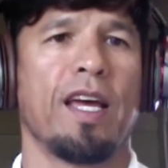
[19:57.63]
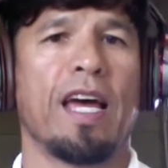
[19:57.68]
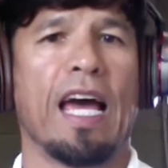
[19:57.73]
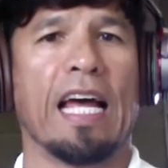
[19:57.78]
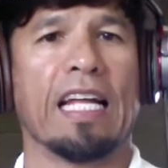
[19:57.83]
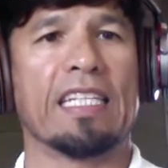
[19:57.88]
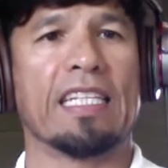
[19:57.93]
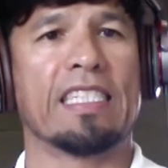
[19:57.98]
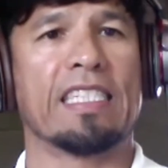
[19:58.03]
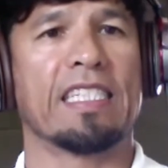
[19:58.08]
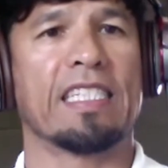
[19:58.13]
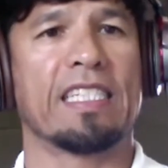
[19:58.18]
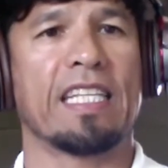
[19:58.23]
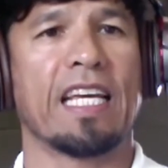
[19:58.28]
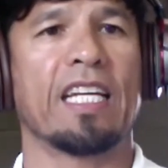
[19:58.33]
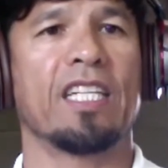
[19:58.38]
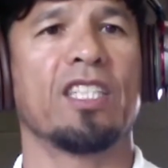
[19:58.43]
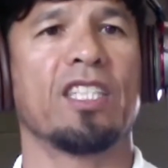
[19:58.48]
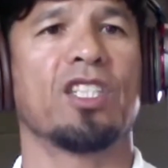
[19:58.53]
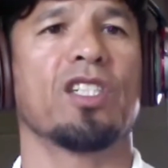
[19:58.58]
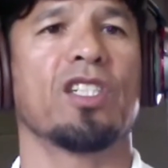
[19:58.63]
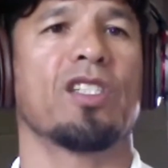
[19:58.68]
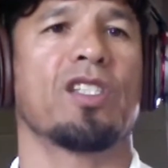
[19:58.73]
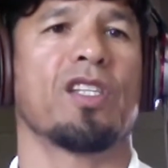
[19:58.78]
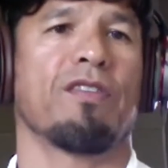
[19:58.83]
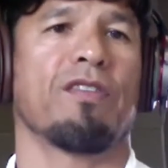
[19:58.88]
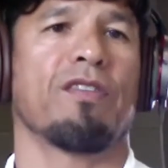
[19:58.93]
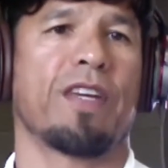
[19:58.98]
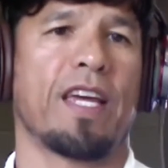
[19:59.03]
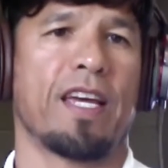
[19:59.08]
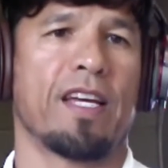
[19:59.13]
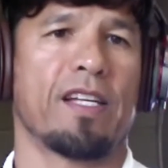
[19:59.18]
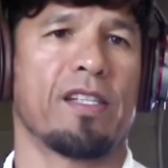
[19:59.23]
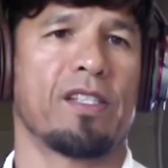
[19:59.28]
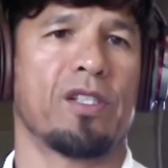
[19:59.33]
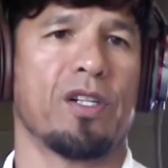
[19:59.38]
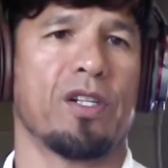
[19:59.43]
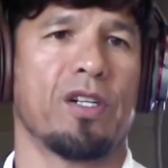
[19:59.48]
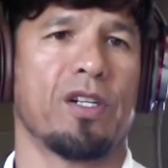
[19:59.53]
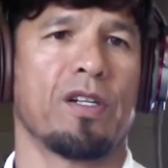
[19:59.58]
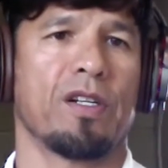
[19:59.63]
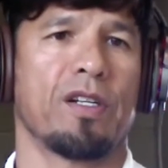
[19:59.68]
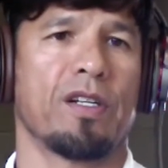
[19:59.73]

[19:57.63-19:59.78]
and stages of cancer.